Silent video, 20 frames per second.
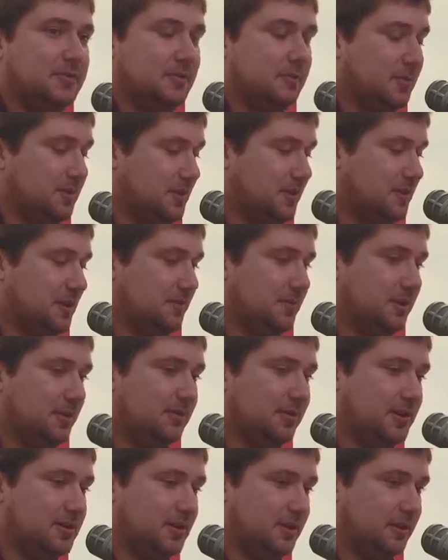from Mississippi
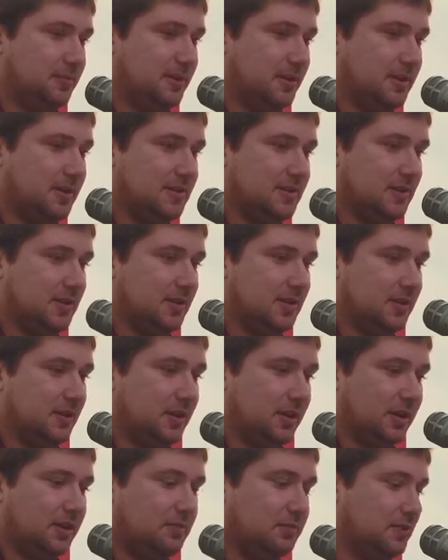originally, but he's
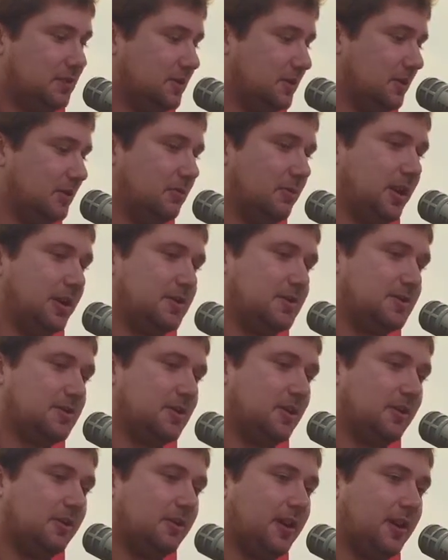just a great
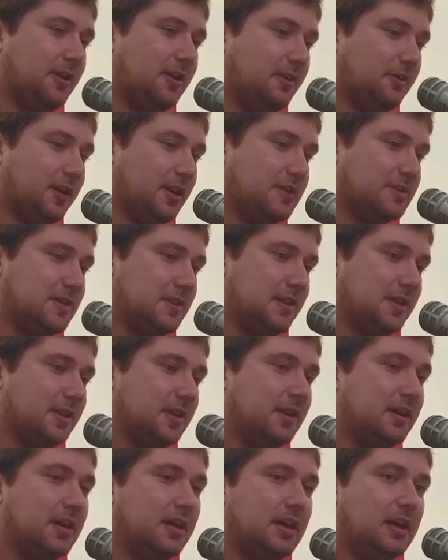songwriter and great
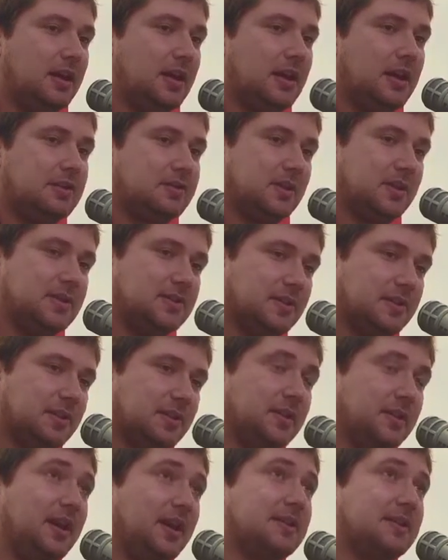singer. So he's going to
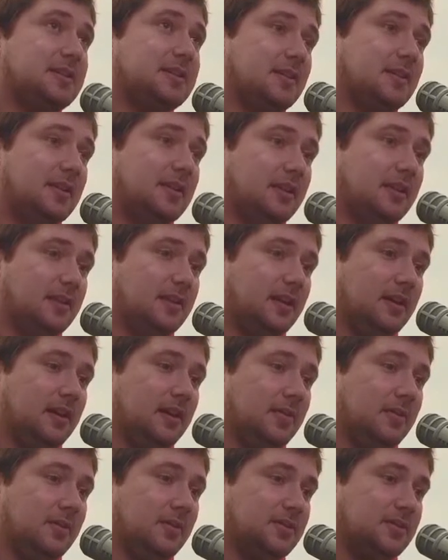go next. And
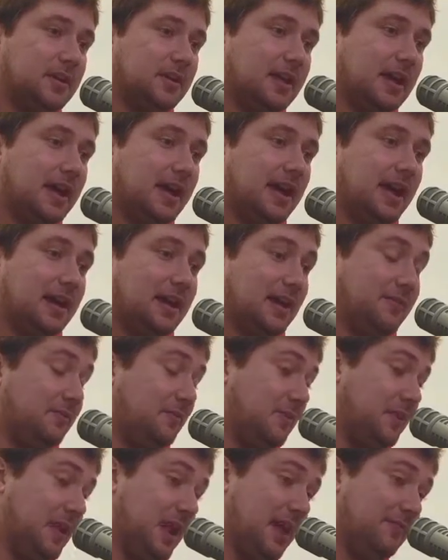then there's a guy I
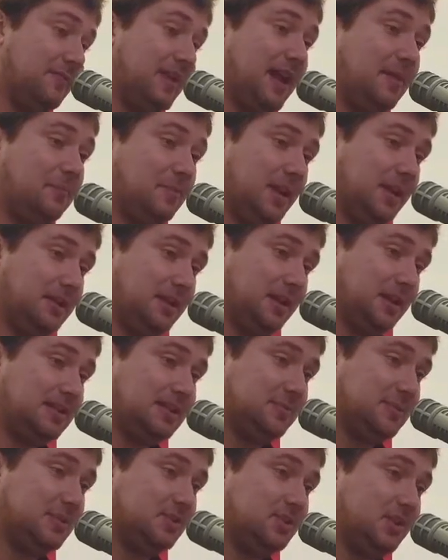have not met yet. His
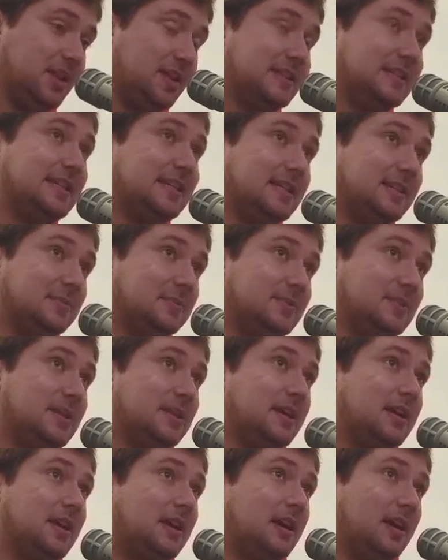name is John Timms
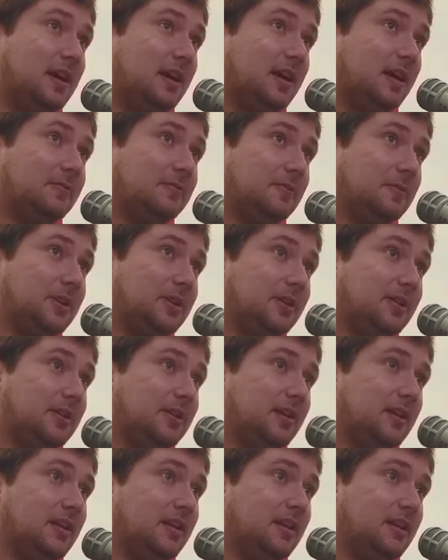from here
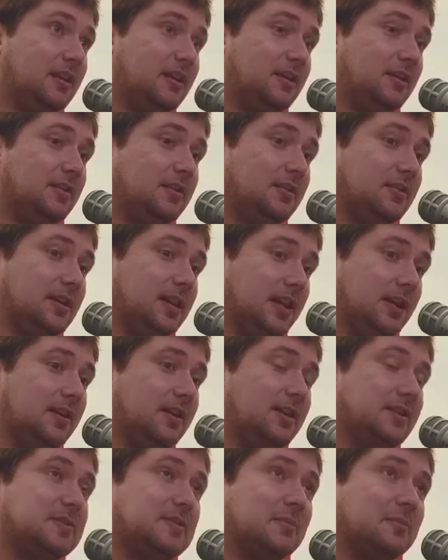in the
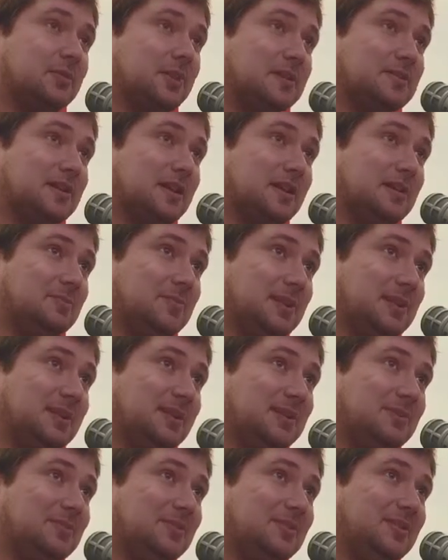area. So I'm really excited to meet
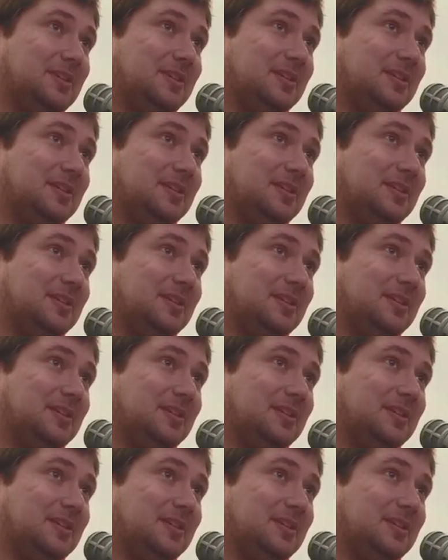him, and